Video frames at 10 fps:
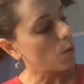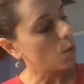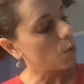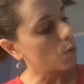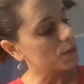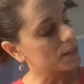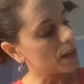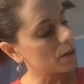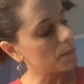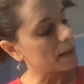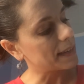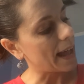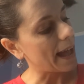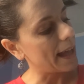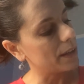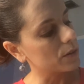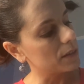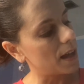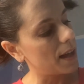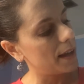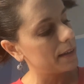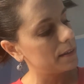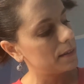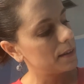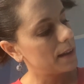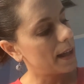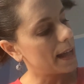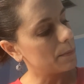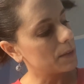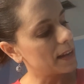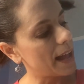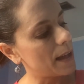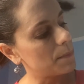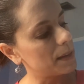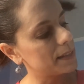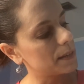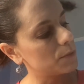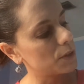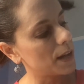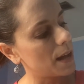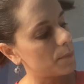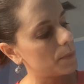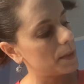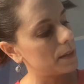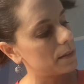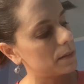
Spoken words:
horizontal, my diagonal line, and I'm going to add my subject complement,